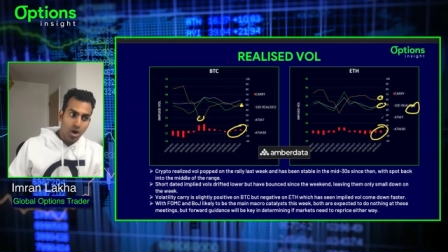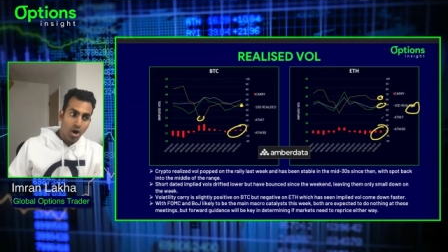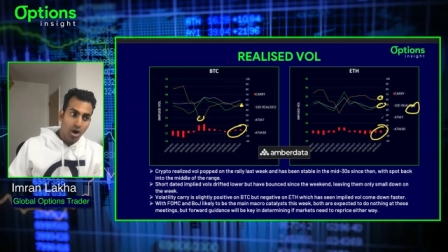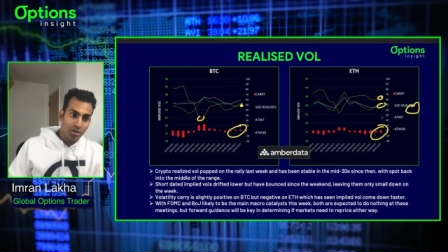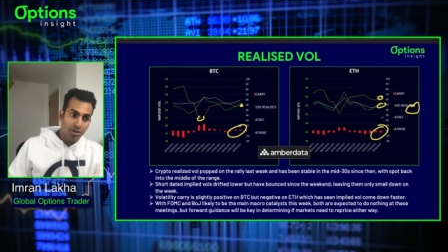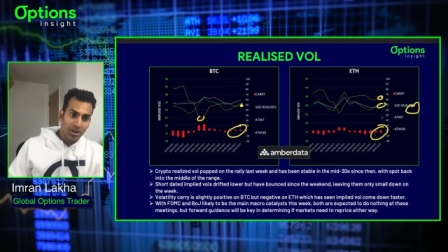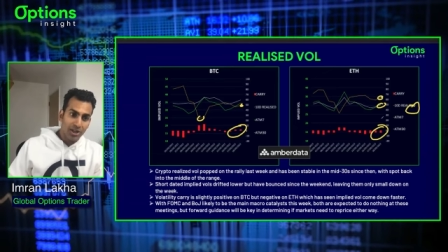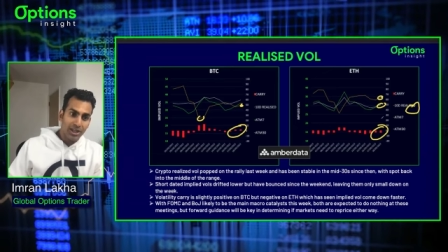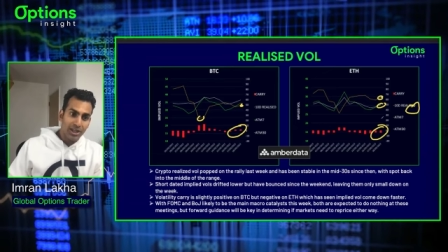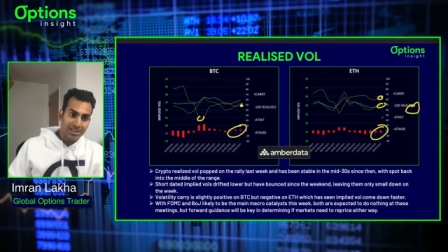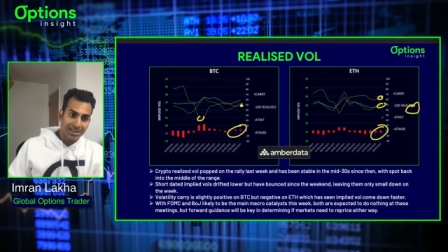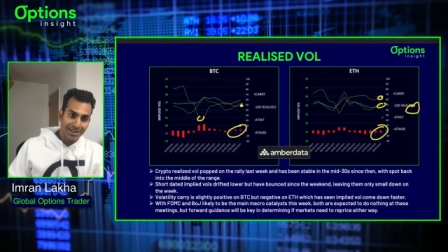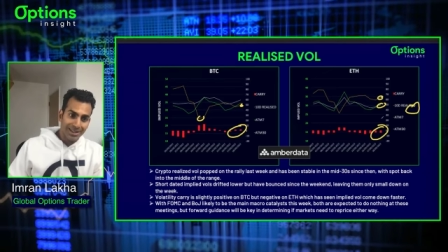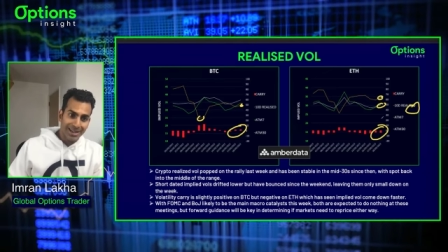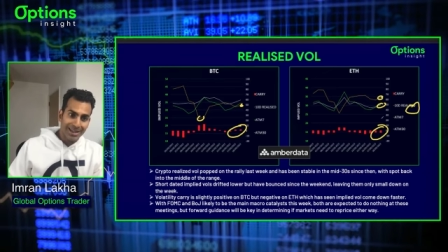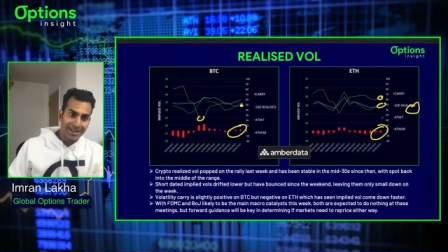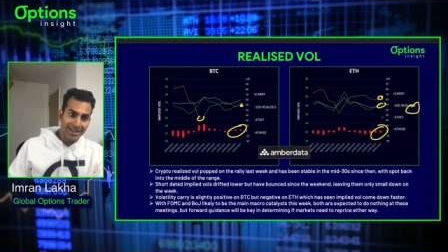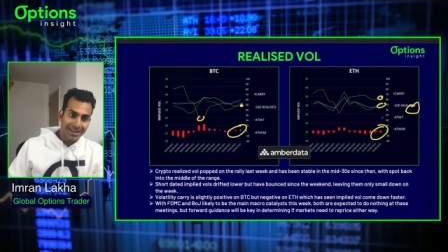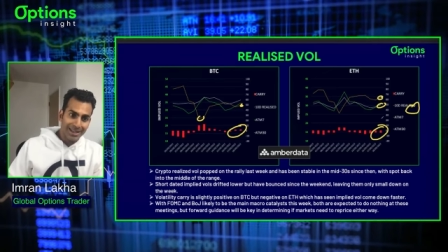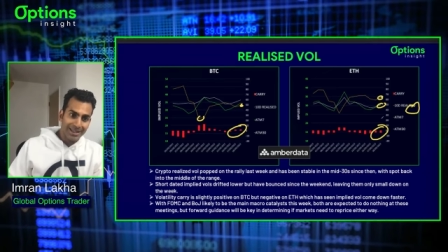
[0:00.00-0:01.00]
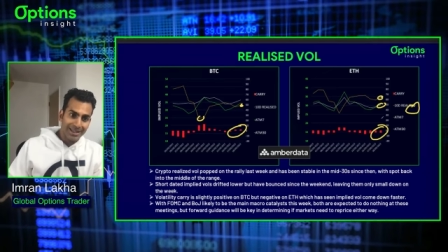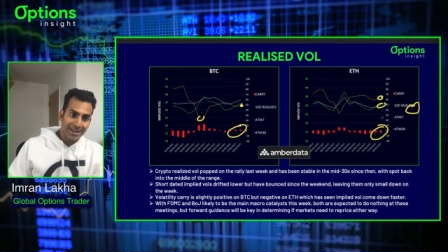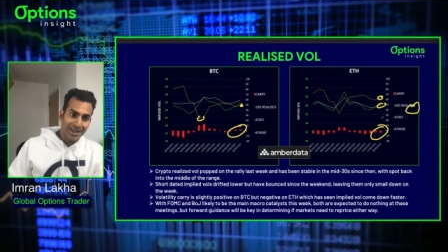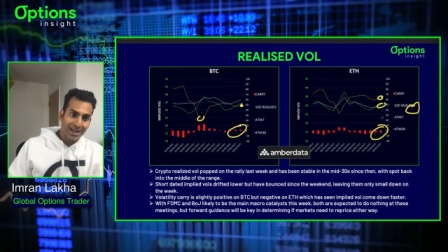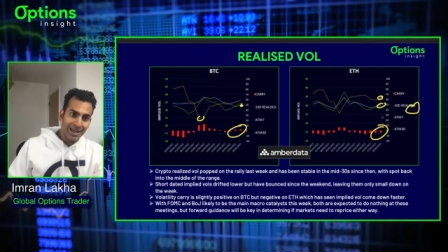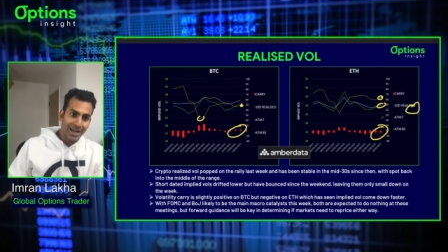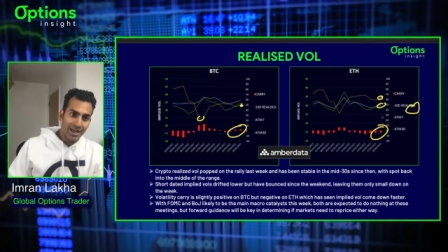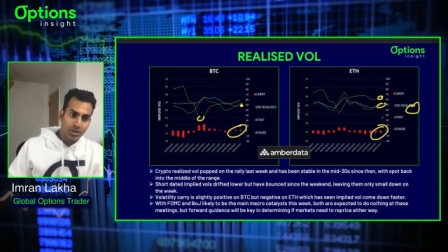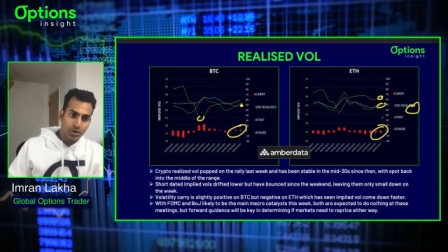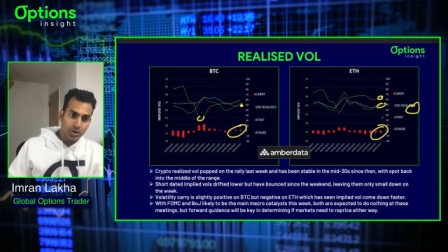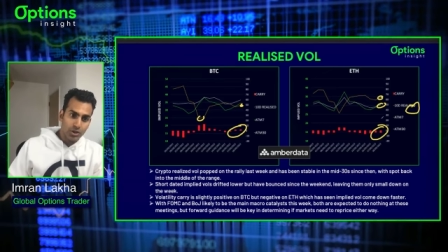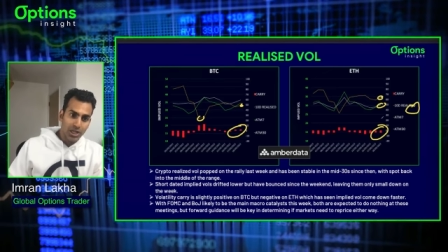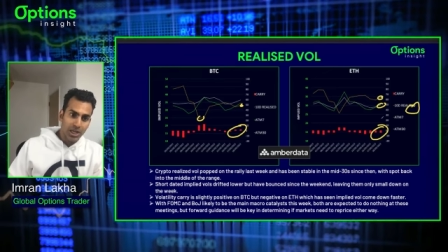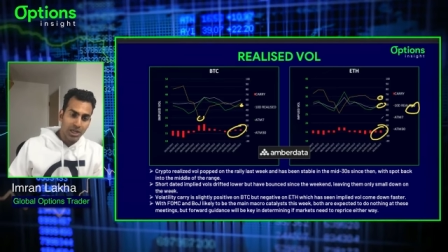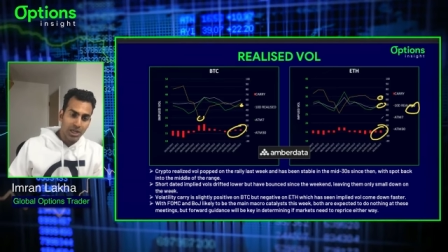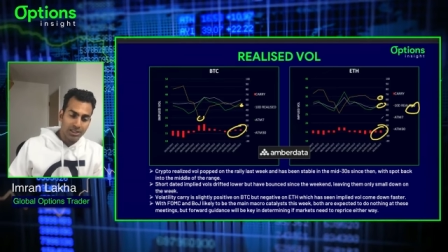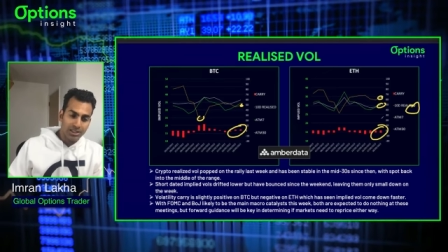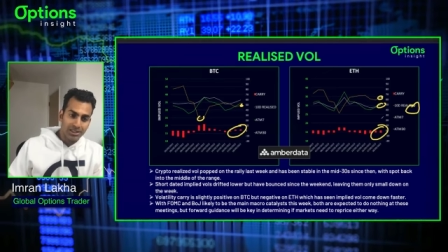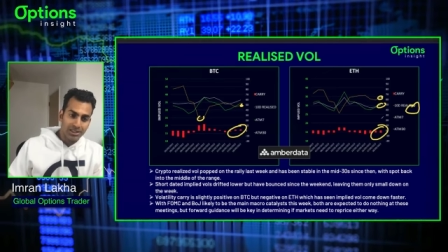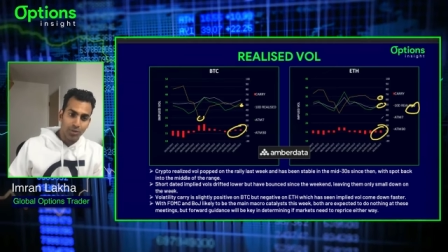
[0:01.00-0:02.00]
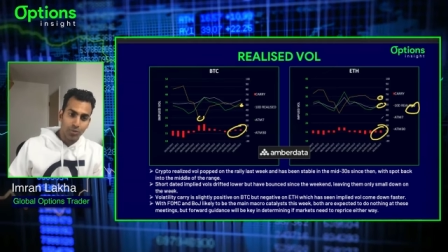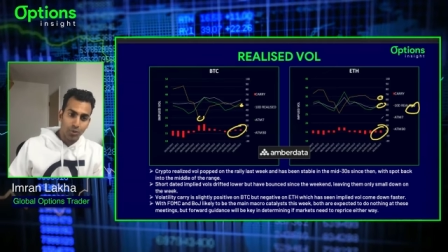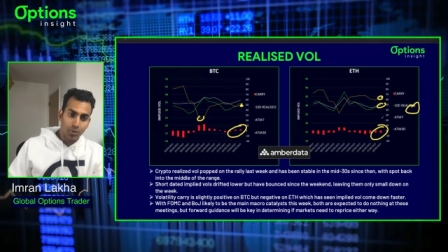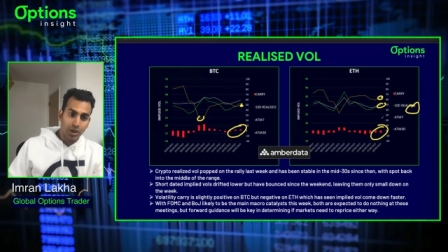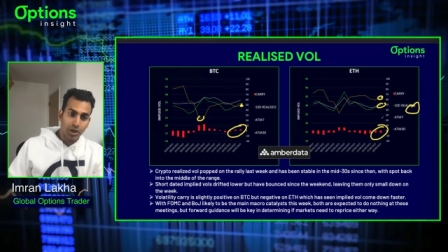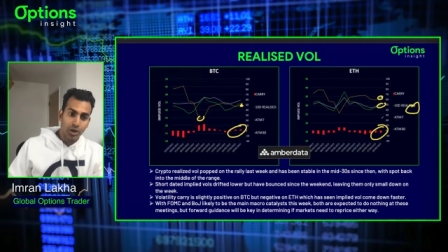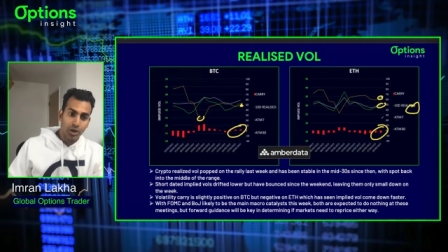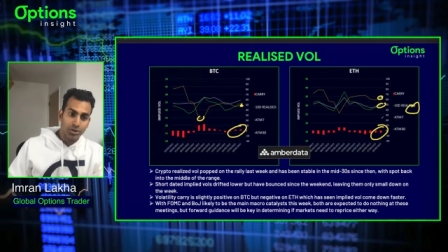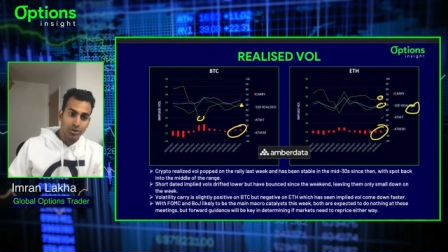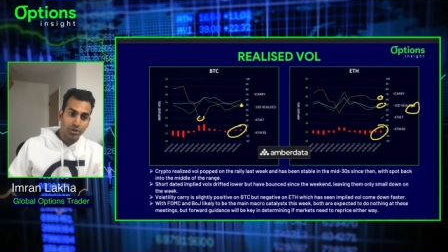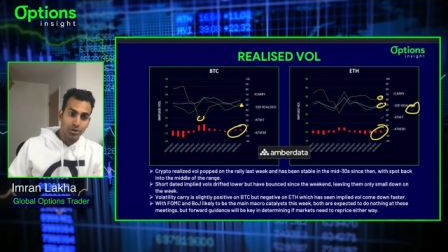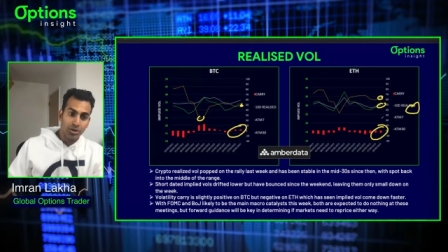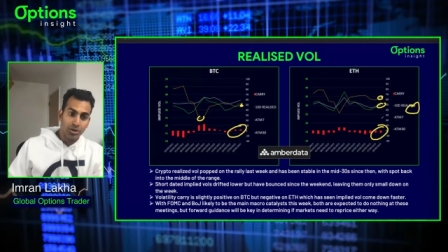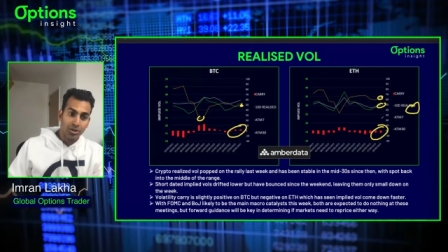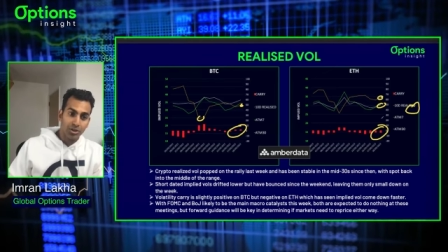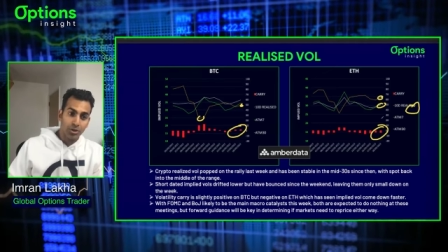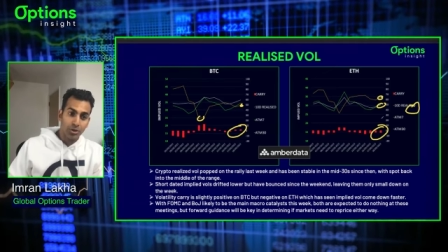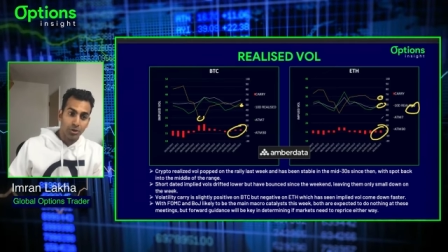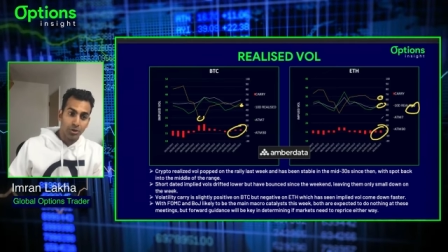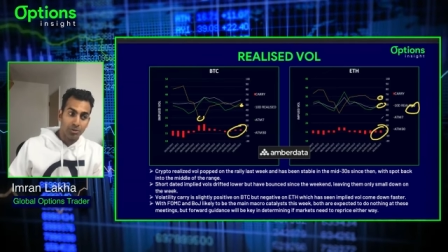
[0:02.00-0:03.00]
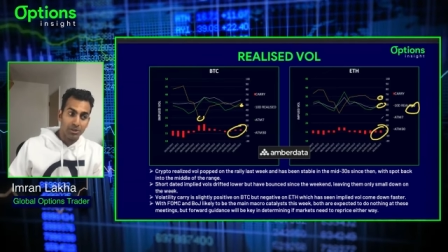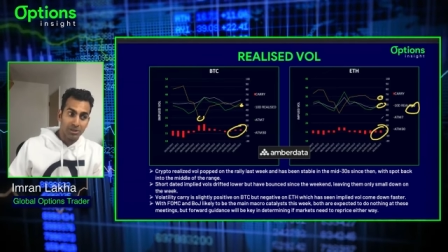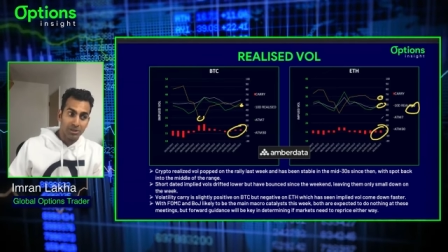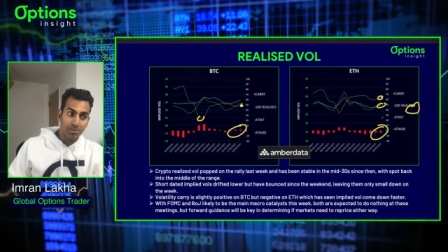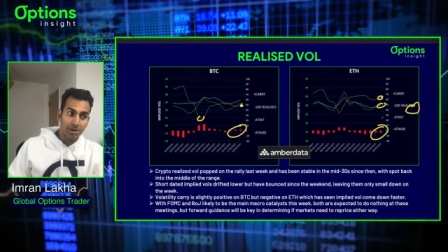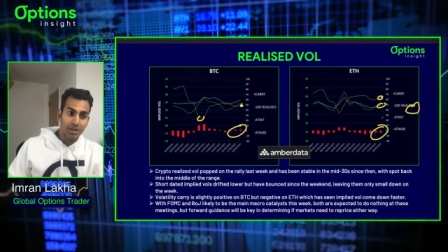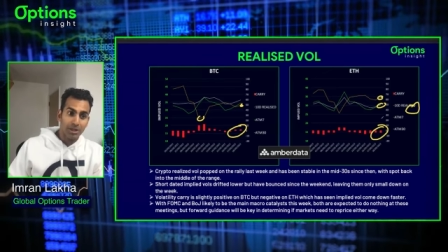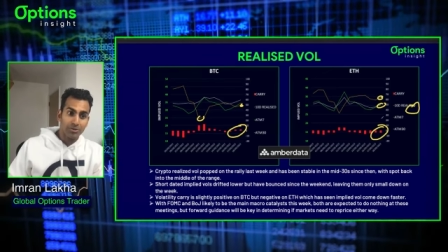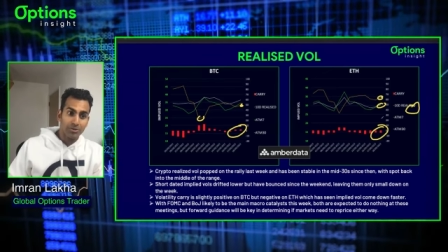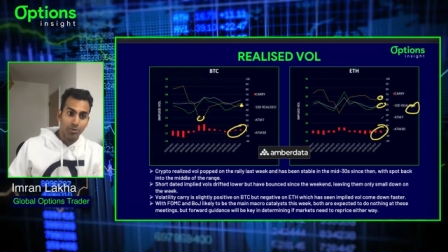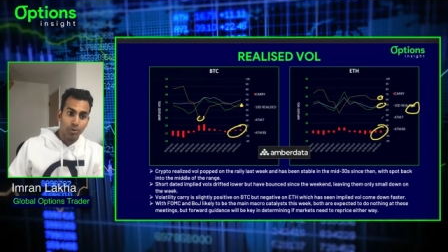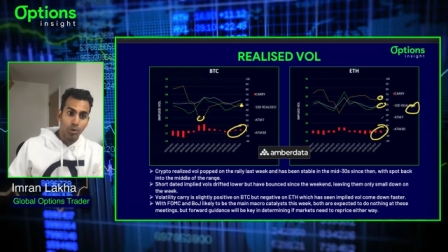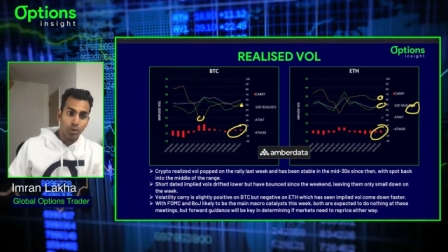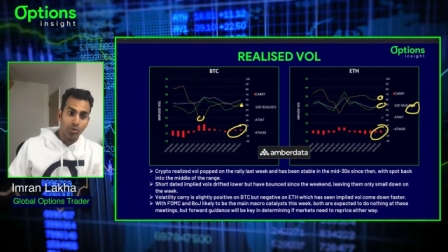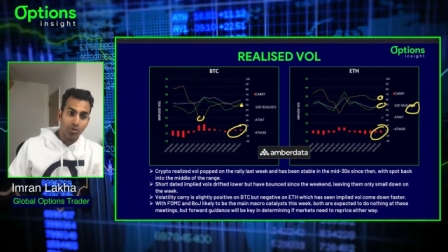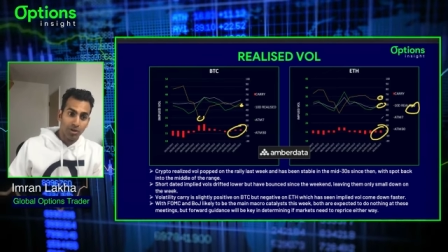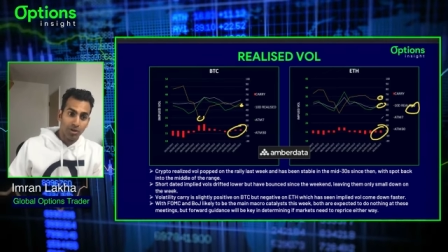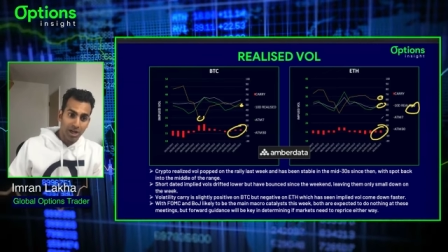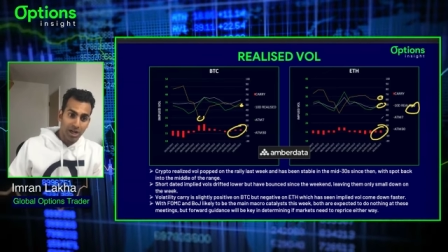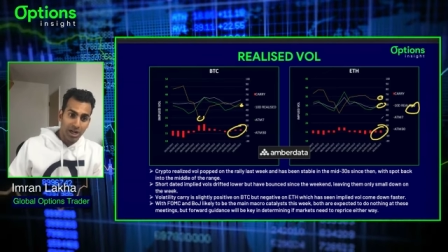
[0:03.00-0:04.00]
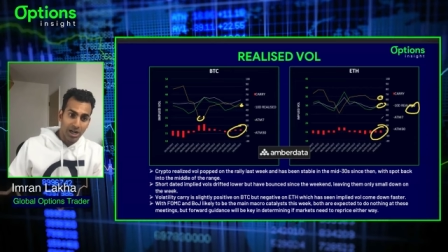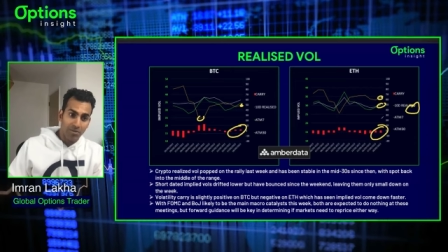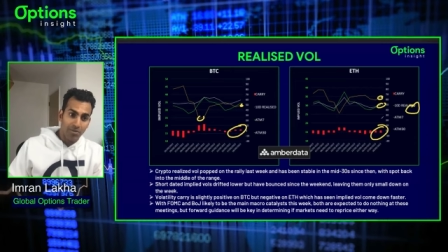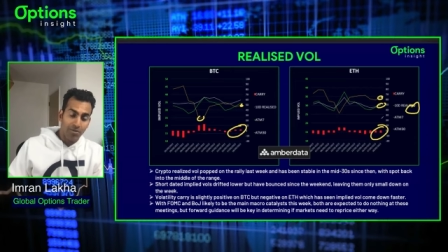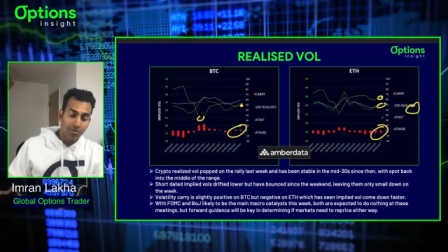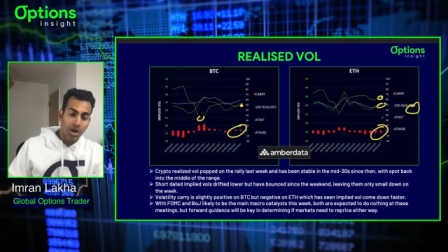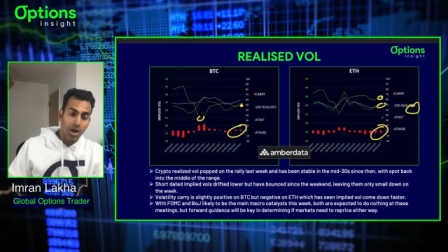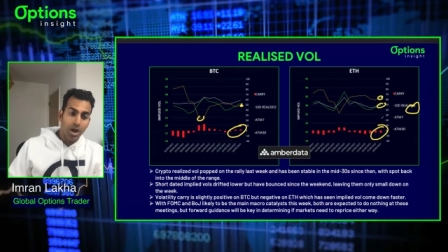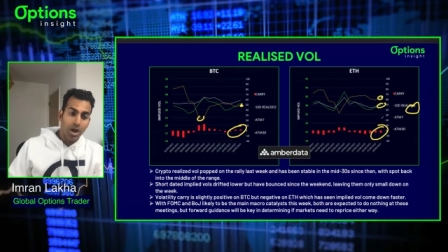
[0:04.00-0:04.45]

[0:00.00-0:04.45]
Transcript: I think it's a leading indicator to tell us that realized on Ethereum is about to fall off a cliff